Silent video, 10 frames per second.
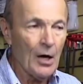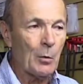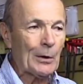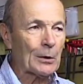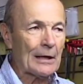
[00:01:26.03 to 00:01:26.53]

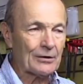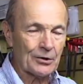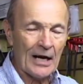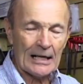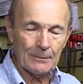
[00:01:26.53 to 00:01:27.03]
We don't like to
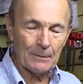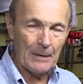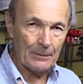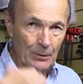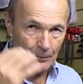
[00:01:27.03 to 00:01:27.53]
talk about
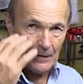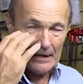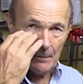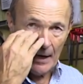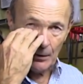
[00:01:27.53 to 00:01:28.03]
people. A friend
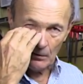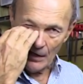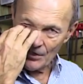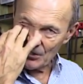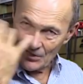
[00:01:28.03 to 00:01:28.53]
of mine who
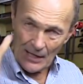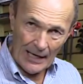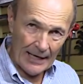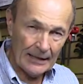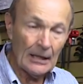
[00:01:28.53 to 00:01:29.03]
lost his
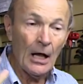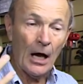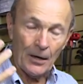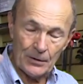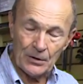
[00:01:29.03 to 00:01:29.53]
eye,
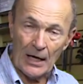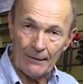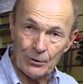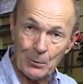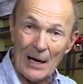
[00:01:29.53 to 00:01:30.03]
other
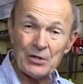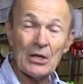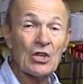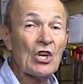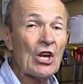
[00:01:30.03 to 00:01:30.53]
divers were
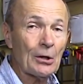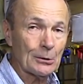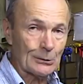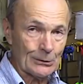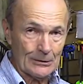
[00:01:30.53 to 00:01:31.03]
actually
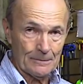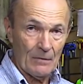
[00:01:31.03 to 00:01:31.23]
killed.